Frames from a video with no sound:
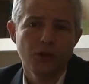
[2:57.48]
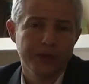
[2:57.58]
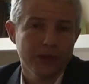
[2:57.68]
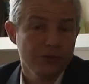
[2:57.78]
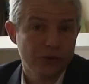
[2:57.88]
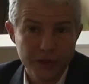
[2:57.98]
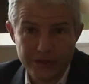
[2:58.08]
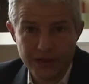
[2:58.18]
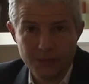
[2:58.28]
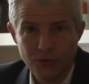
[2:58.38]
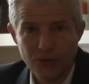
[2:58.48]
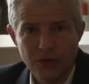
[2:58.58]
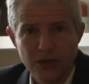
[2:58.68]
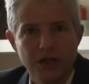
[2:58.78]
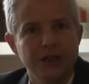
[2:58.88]
We don't tweet anymore,
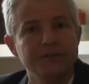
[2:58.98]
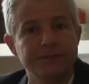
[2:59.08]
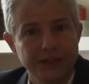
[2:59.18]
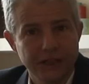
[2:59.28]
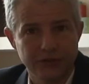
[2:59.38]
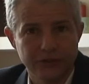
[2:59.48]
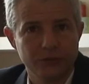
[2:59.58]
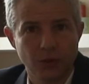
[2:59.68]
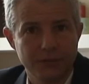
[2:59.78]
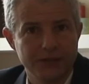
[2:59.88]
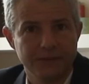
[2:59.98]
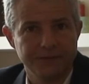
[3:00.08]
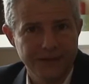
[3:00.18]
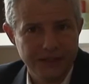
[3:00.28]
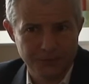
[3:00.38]
and a virus wiped
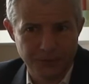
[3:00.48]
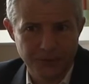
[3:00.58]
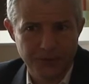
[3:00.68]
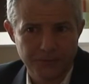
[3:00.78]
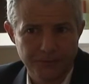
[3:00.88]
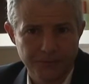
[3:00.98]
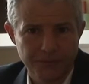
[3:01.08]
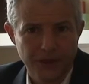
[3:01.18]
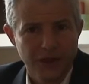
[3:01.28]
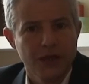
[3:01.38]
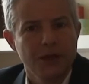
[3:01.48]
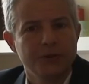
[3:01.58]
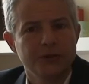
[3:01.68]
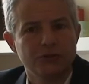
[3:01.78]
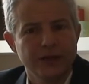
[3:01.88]
out Facebook.
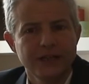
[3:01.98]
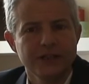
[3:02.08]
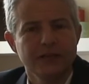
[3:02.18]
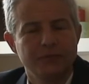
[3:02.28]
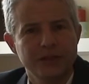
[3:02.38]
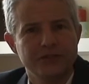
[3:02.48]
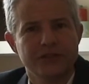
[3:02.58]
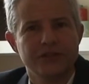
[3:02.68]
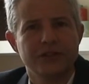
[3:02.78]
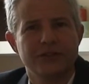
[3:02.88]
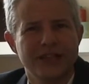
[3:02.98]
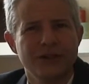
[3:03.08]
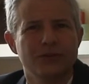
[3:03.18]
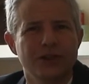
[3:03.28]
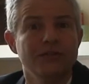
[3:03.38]
But a great deal of business is
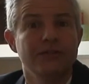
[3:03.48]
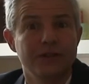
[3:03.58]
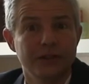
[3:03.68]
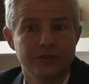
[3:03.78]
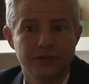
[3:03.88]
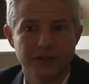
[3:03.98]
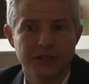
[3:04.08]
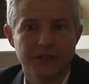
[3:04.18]
now done virtually,